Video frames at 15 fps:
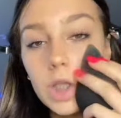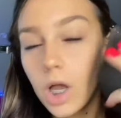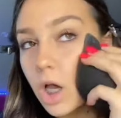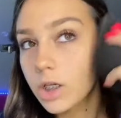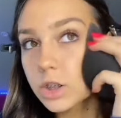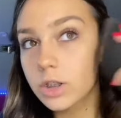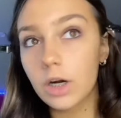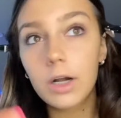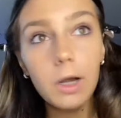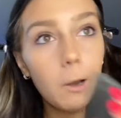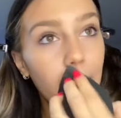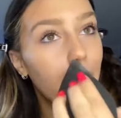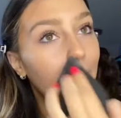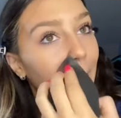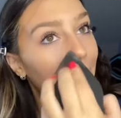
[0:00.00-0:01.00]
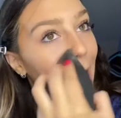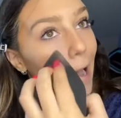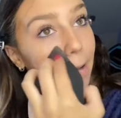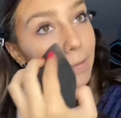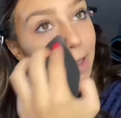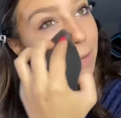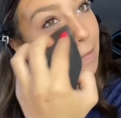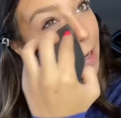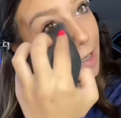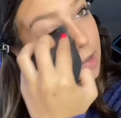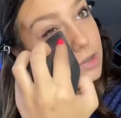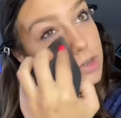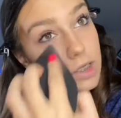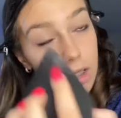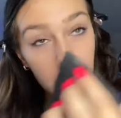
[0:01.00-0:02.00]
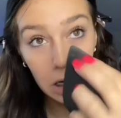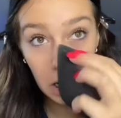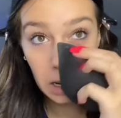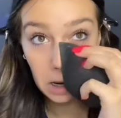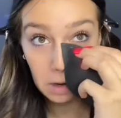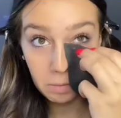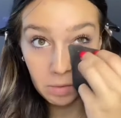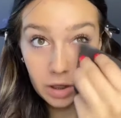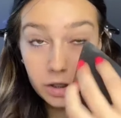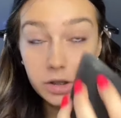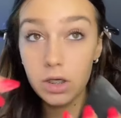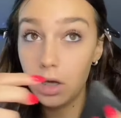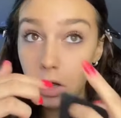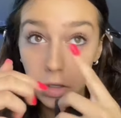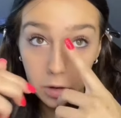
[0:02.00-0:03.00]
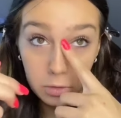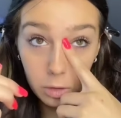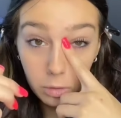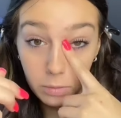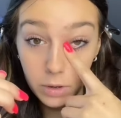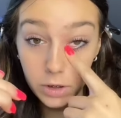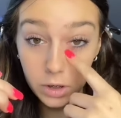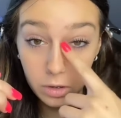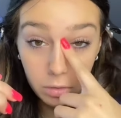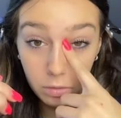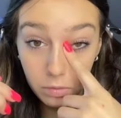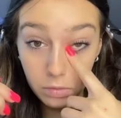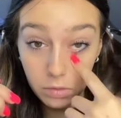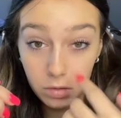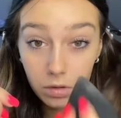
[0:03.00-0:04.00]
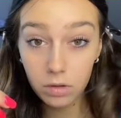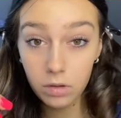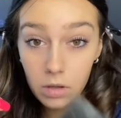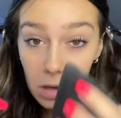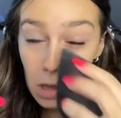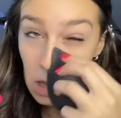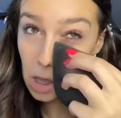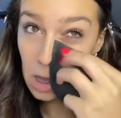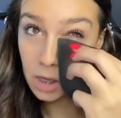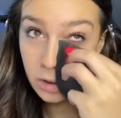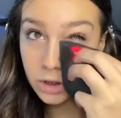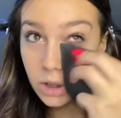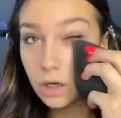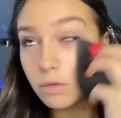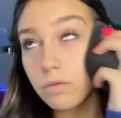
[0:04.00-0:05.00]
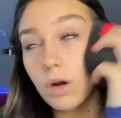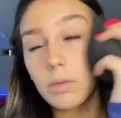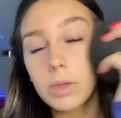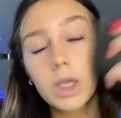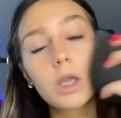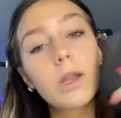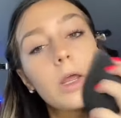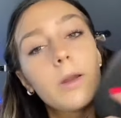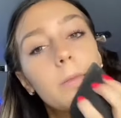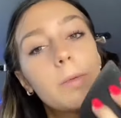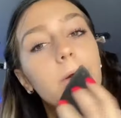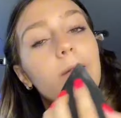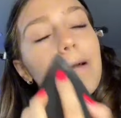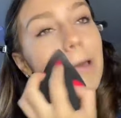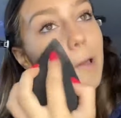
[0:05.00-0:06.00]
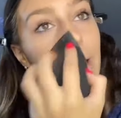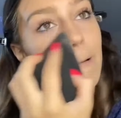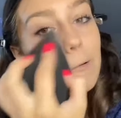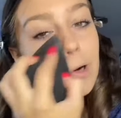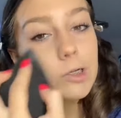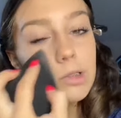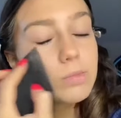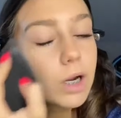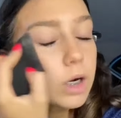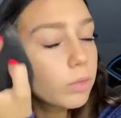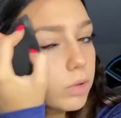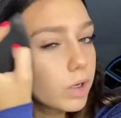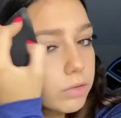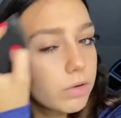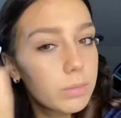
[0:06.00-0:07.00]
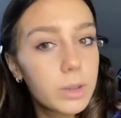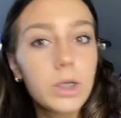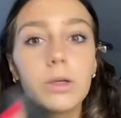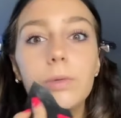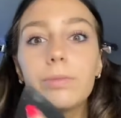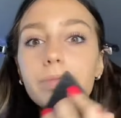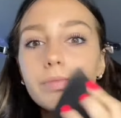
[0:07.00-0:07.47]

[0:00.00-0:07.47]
I started like dabbing my concealer in because y'all told me to, instead of rubbing it in, but like it works better when I rub it in.